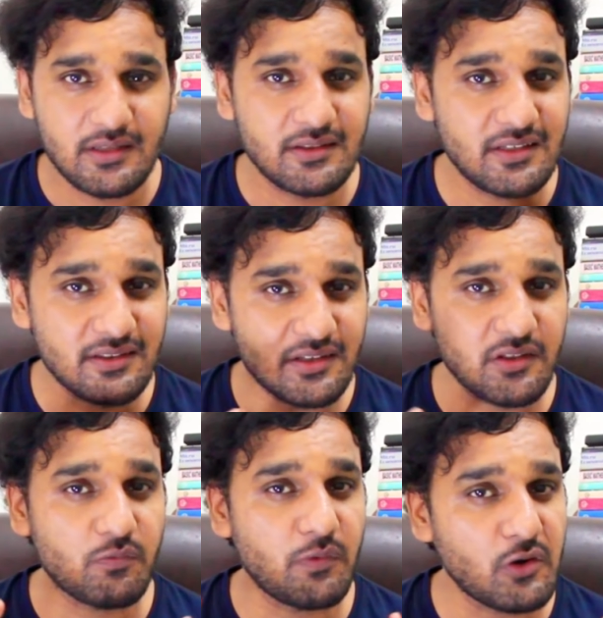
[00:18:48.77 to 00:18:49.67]
This
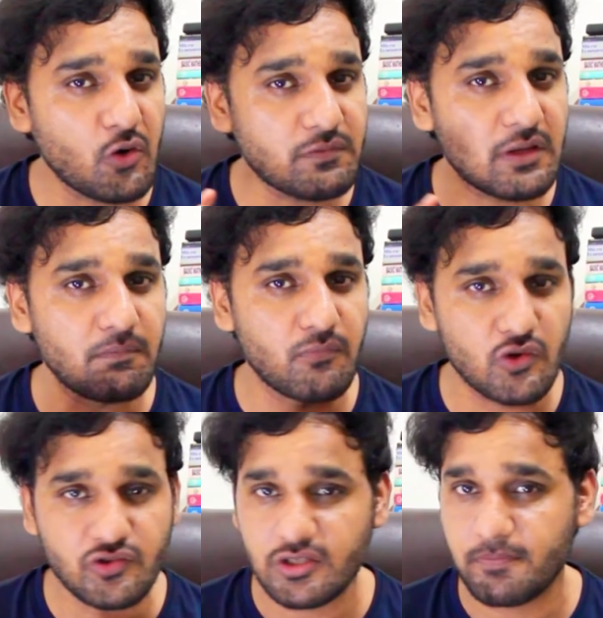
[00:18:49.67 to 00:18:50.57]
is one of the
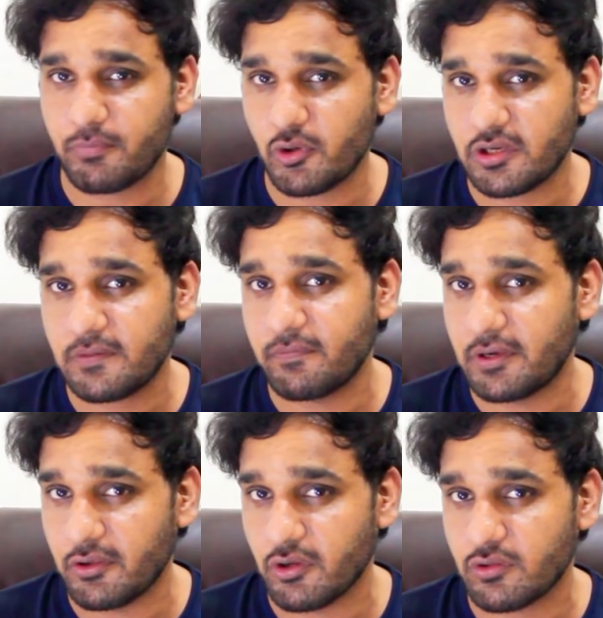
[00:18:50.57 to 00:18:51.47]
most important
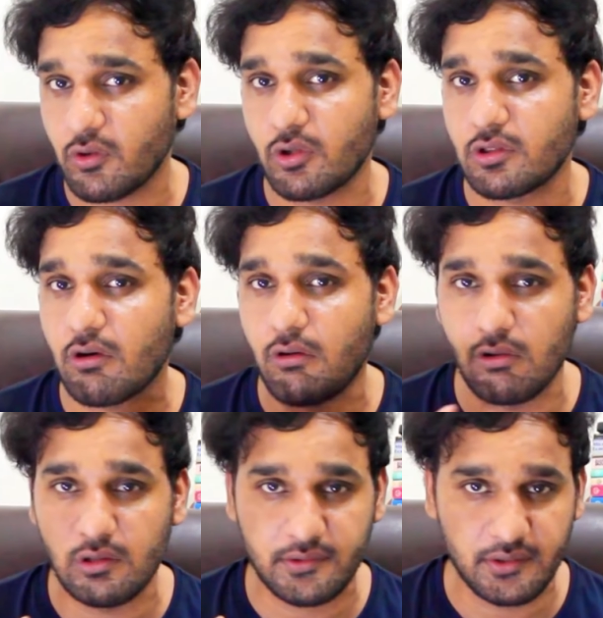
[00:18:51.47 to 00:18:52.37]
videos on the
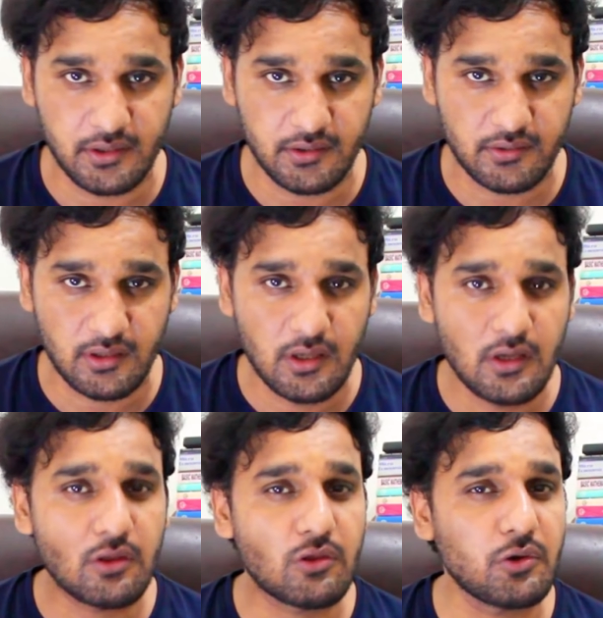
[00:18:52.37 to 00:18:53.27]
whole series,
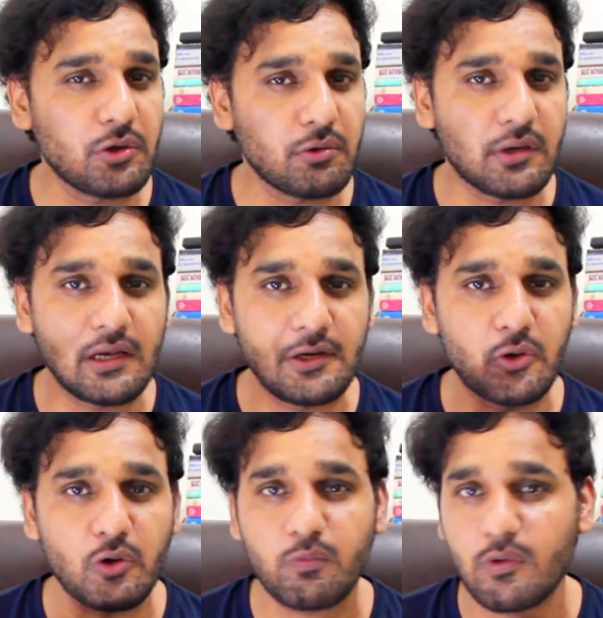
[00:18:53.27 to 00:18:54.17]
so you really
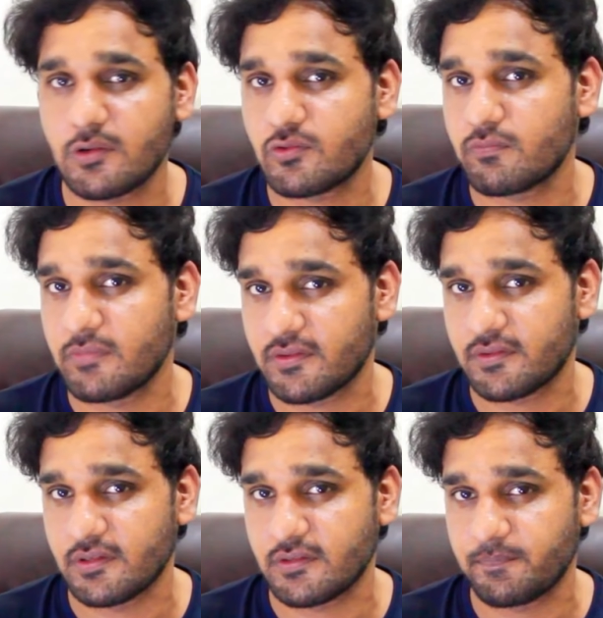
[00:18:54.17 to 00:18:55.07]
don't want to miss
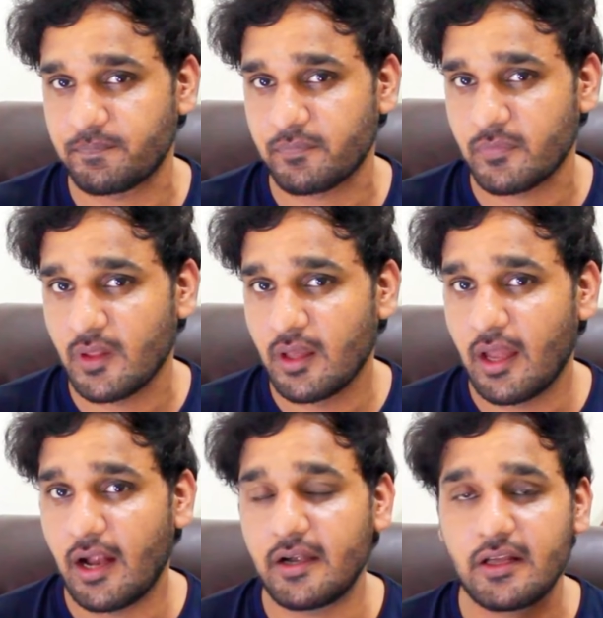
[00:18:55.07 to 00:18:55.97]
it.
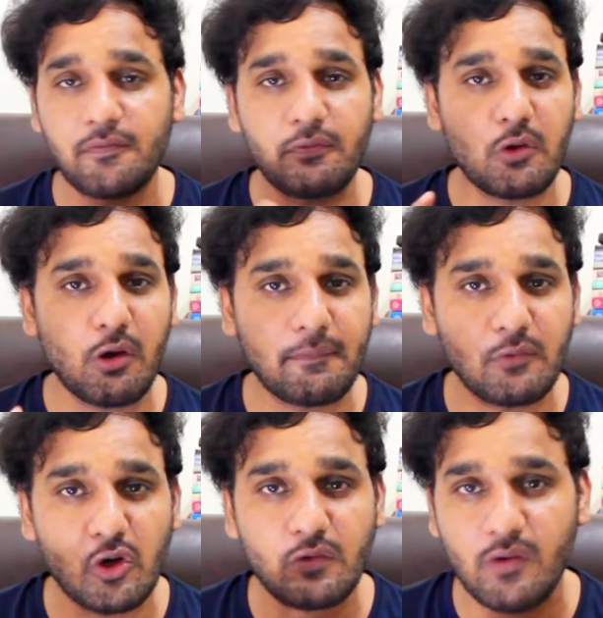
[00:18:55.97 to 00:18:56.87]
And if you have
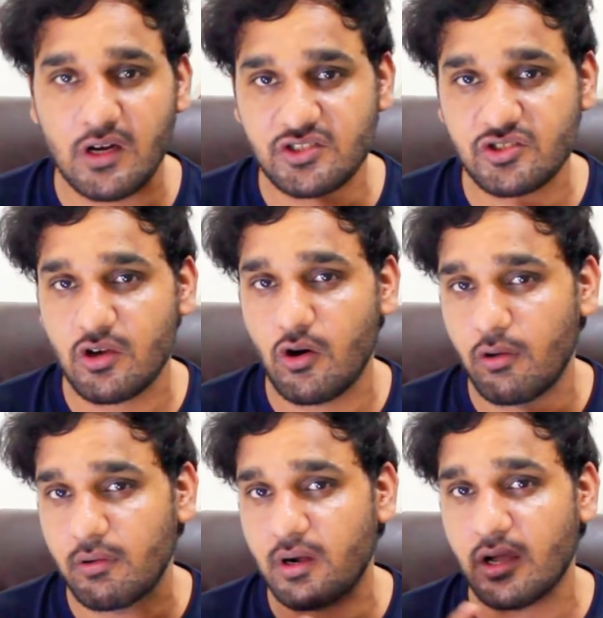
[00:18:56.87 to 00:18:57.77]
not watched
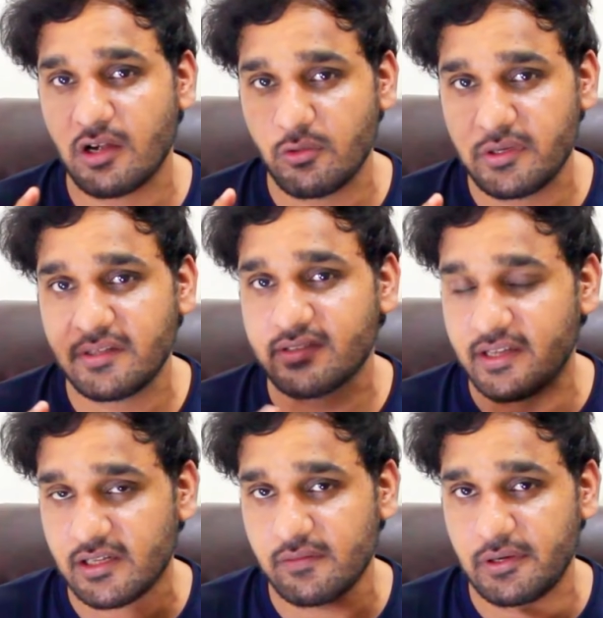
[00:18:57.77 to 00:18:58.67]
our accounting
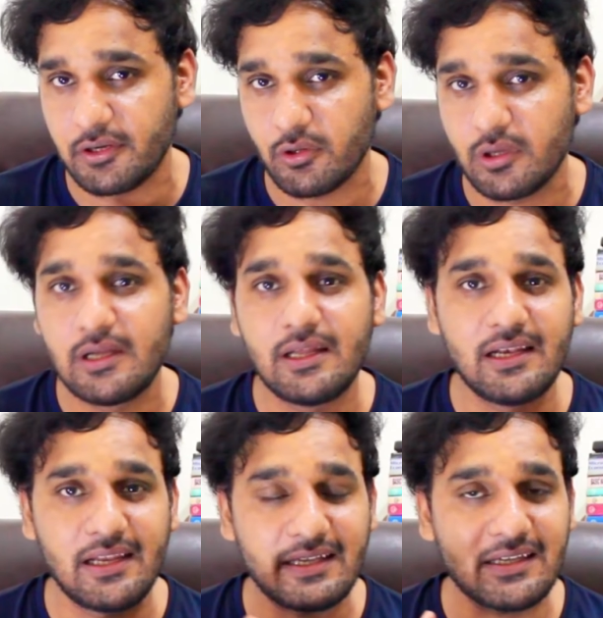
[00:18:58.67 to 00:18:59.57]
cycle video,
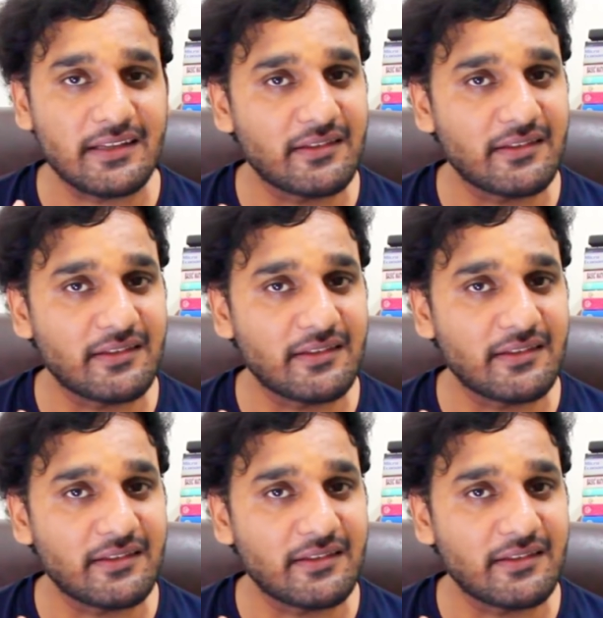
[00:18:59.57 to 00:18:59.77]
link is